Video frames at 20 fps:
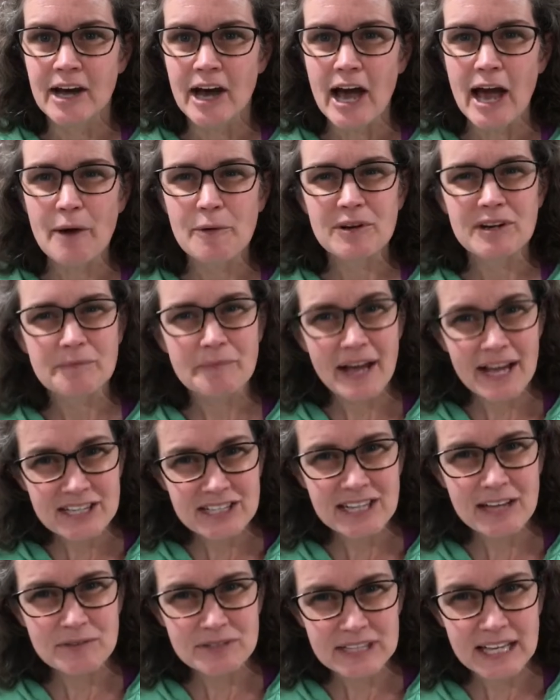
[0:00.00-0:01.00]
I would
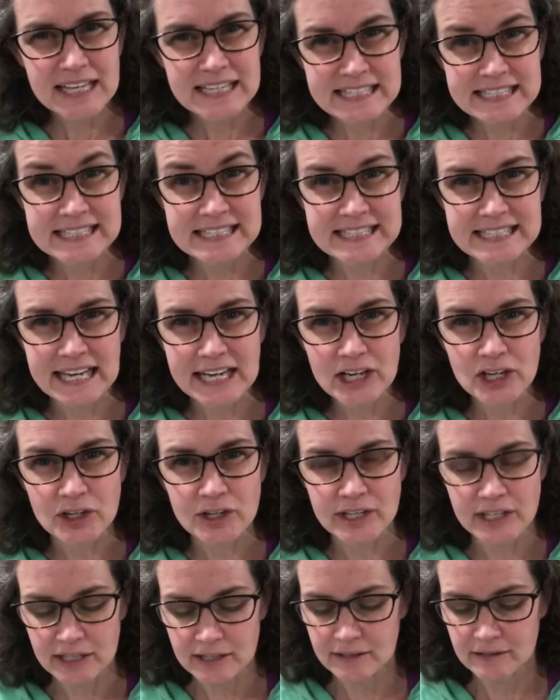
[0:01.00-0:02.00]
imagine that was kind of
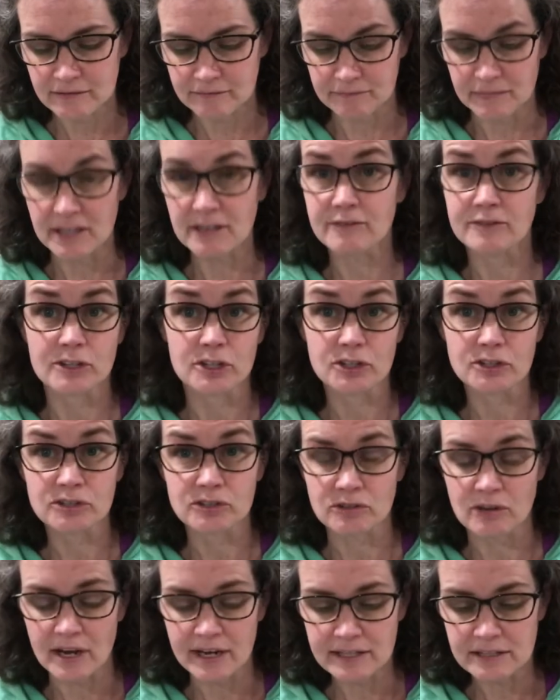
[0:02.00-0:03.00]
scary. May even hurt
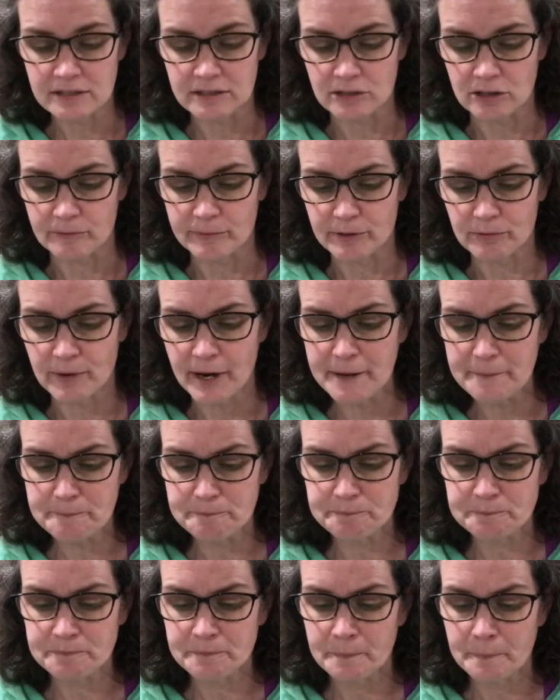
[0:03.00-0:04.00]
their eyes a little bit, right?
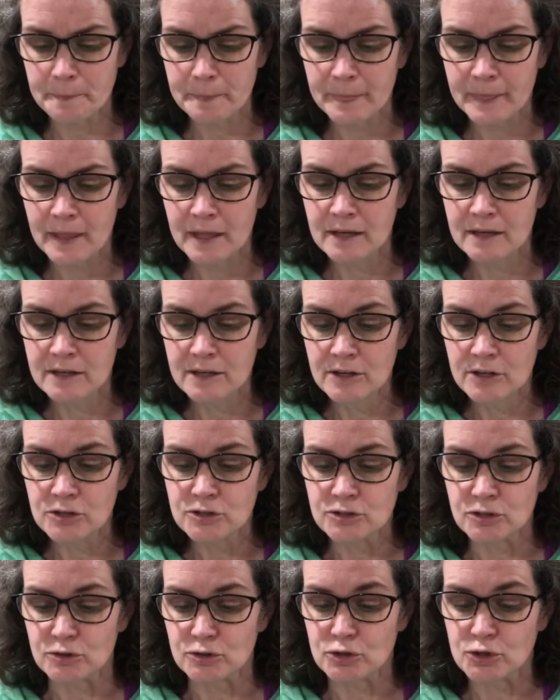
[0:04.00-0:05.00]

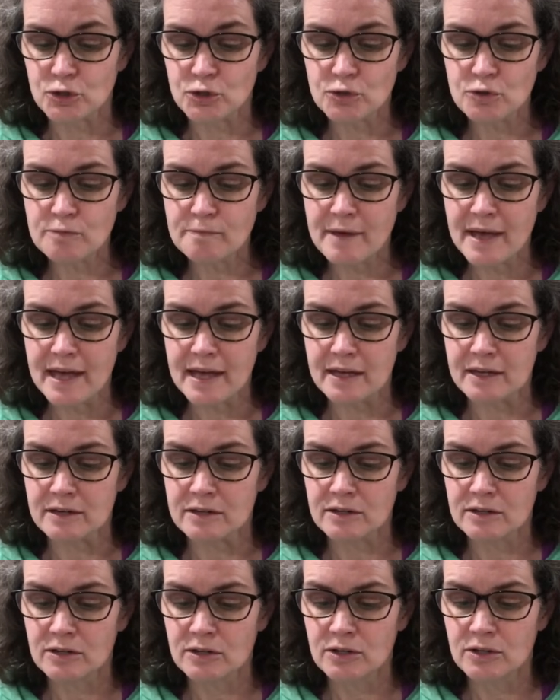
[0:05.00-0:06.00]
So, two
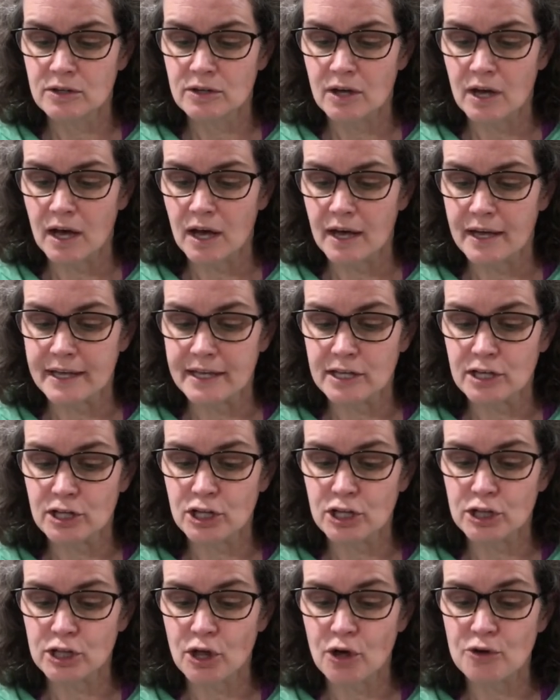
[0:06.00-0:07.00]
men uh,
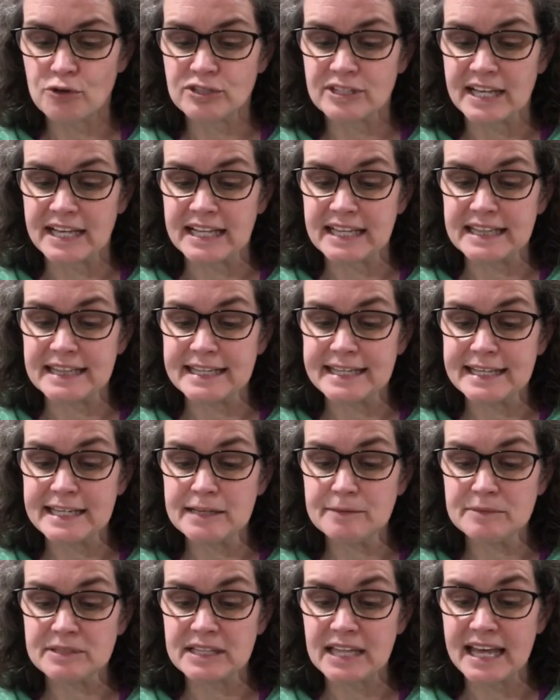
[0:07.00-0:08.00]
enclosed that
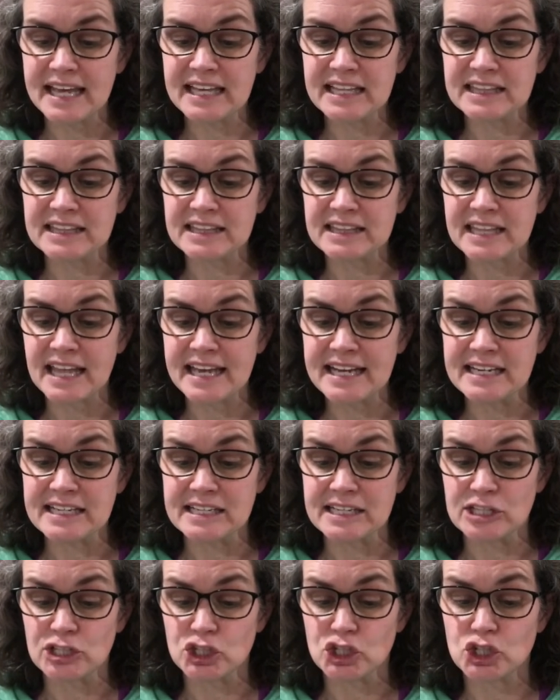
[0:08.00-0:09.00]
gleamed like
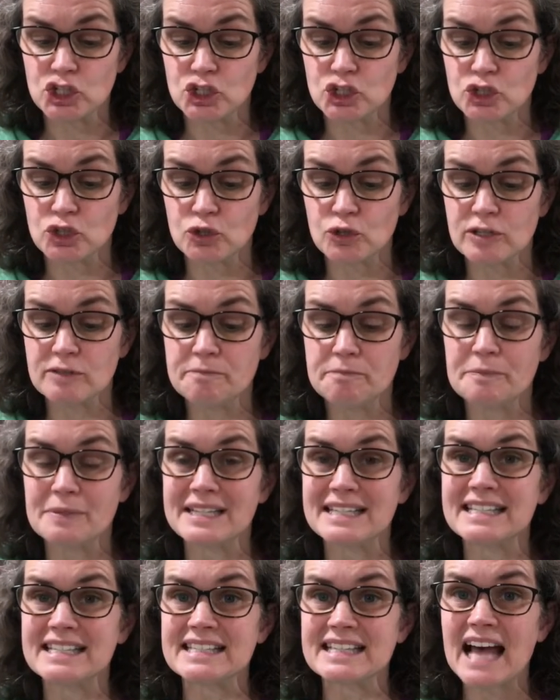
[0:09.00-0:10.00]
lightning stood
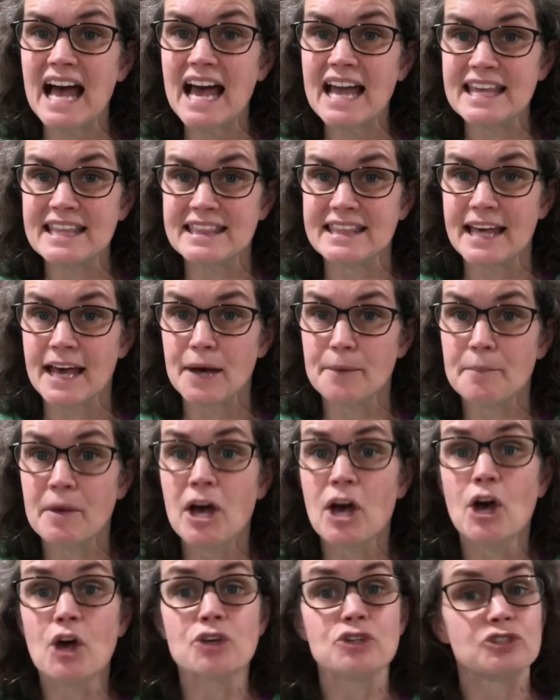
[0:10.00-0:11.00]
beside them.
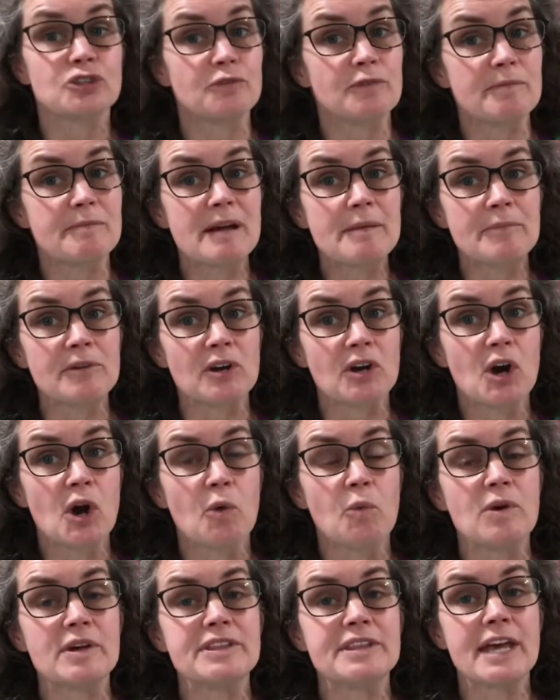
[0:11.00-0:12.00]
So remember,
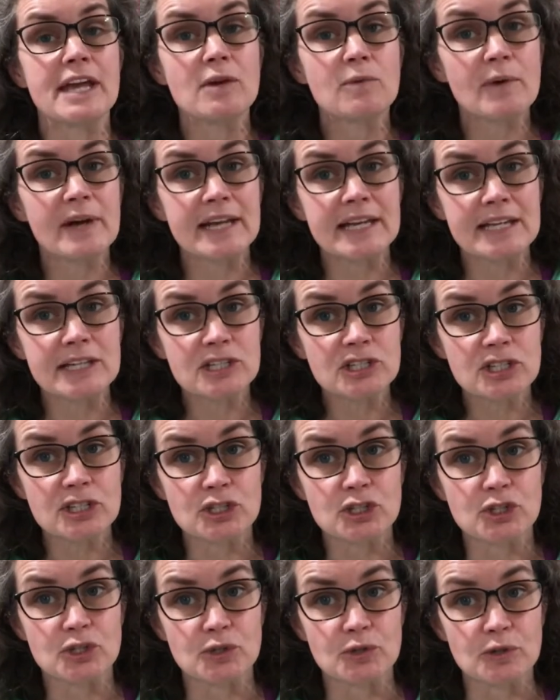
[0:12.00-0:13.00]
when they went into the
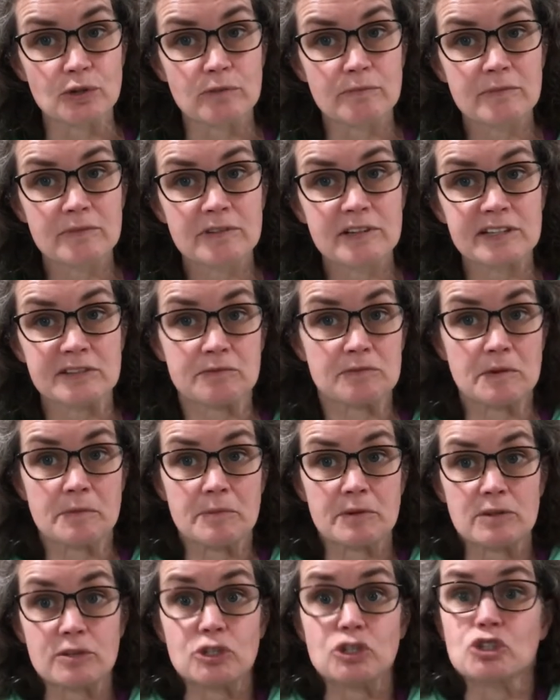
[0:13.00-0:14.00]
tomb, because
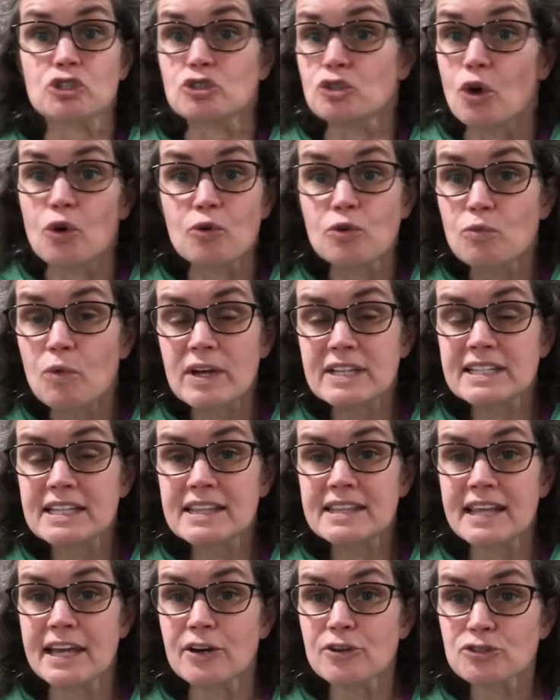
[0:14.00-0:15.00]
the stone
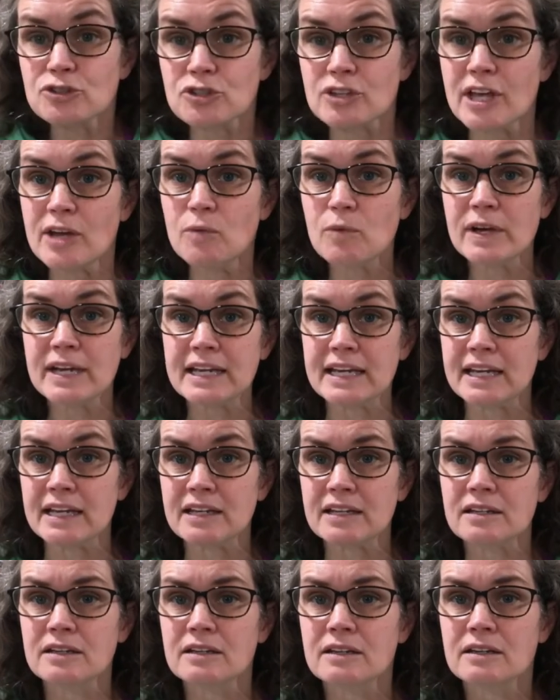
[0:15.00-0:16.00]
wasn't there, so they went
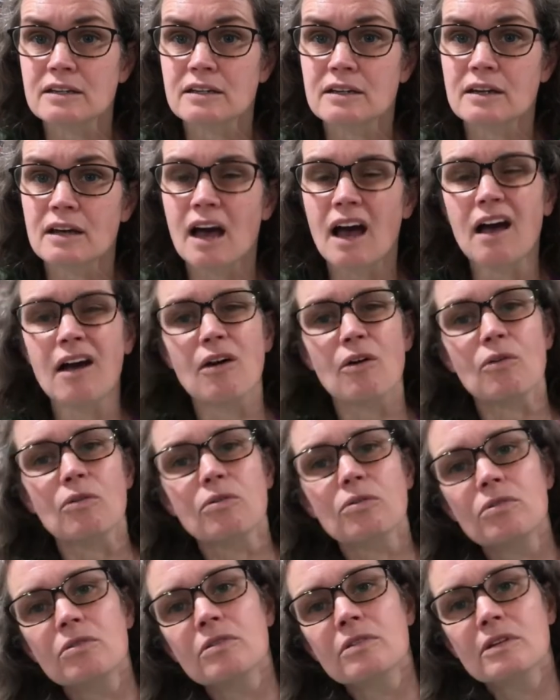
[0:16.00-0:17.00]
in and, oh,
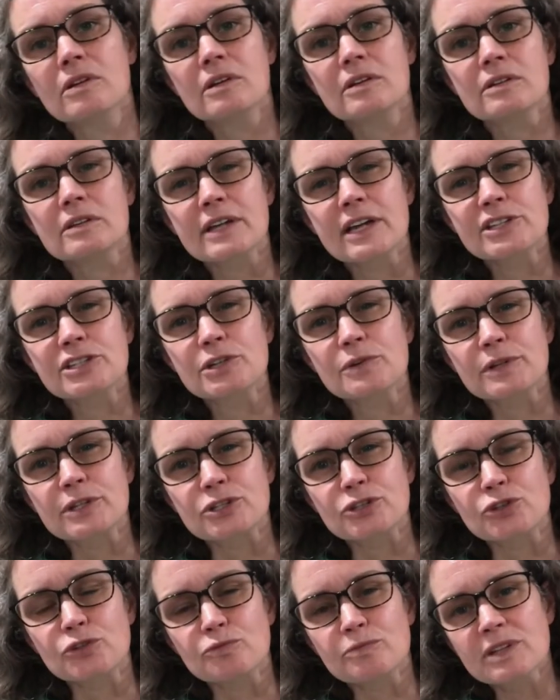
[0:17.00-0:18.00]
you guys know what a
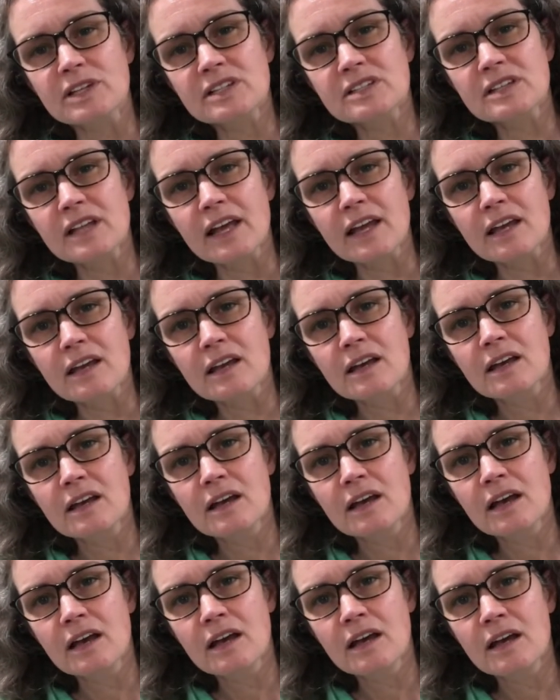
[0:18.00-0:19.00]
tomb looks like?
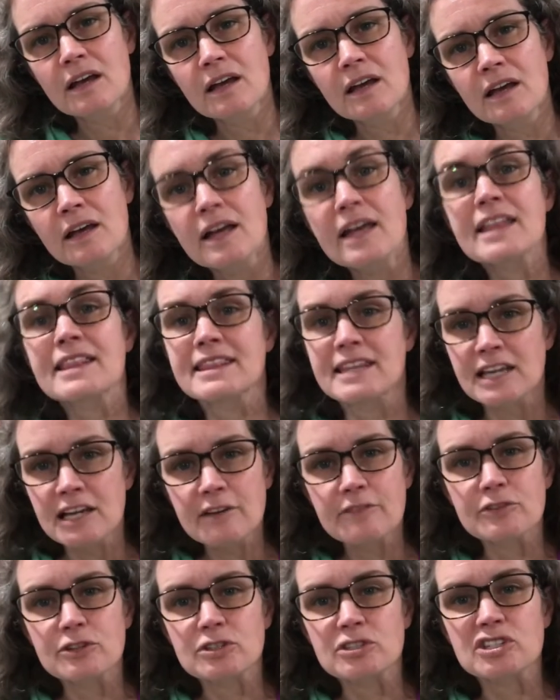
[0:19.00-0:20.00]
Think
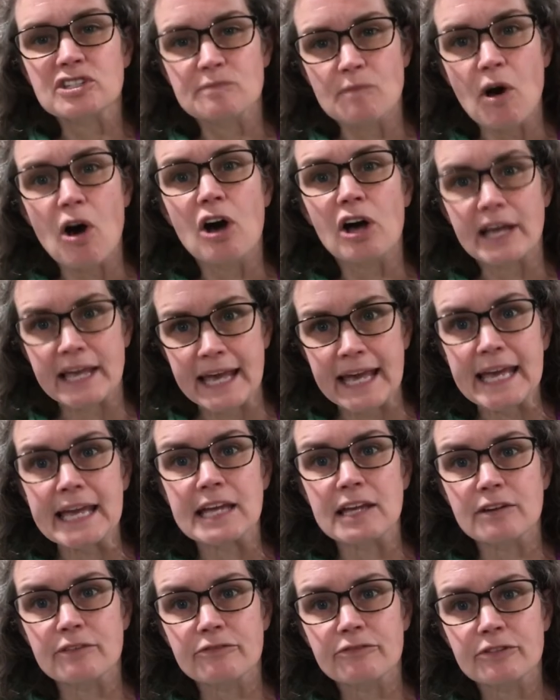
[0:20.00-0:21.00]
of a small
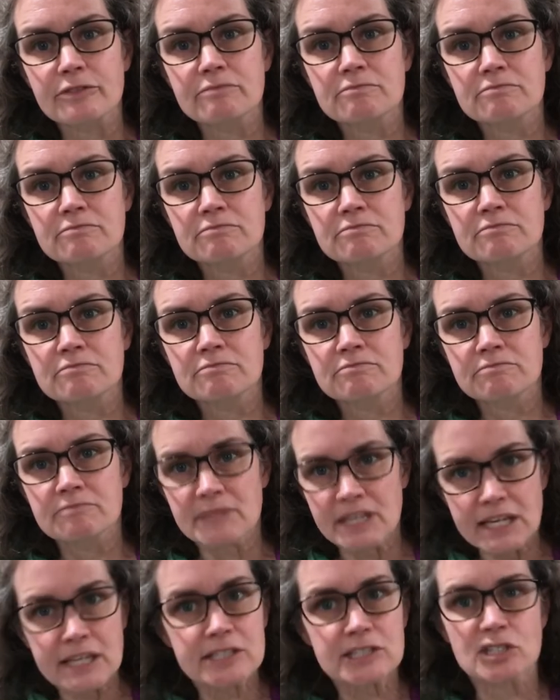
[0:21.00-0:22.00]
cave.
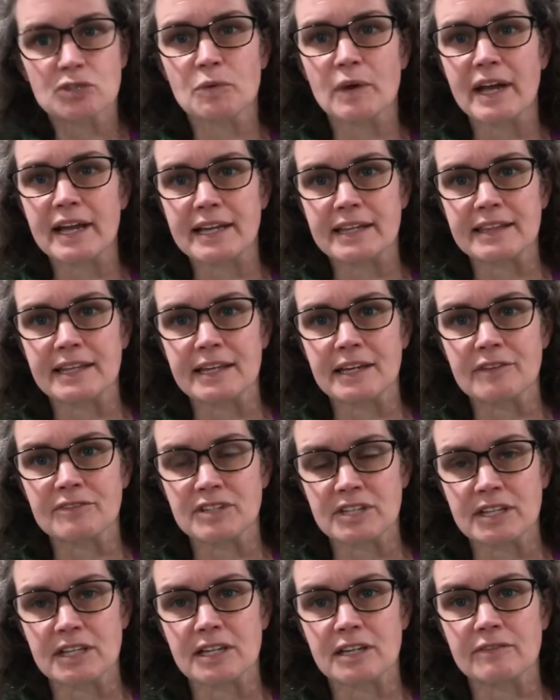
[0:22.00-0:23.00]
Easiest way I can think of
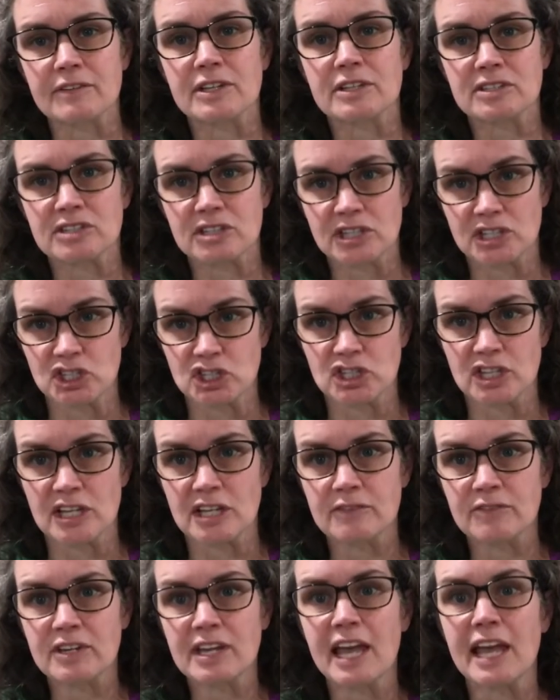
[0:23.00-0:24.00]
to think of it. Just
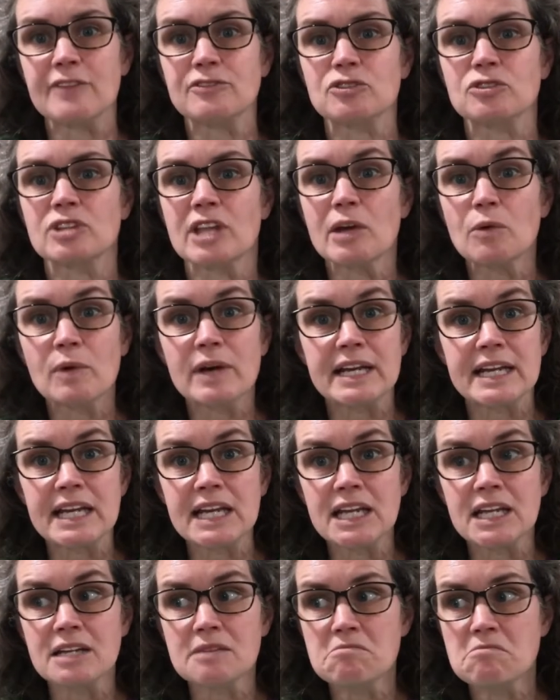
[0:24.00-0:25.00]
think of a cave. So they went
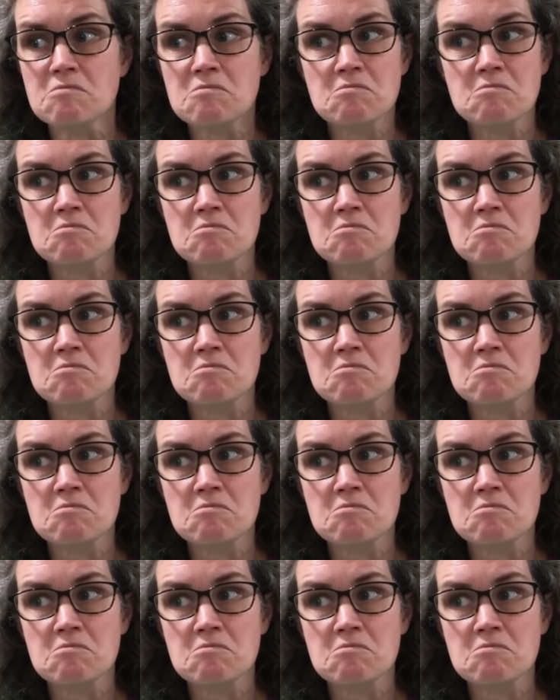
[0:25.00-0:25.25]
in.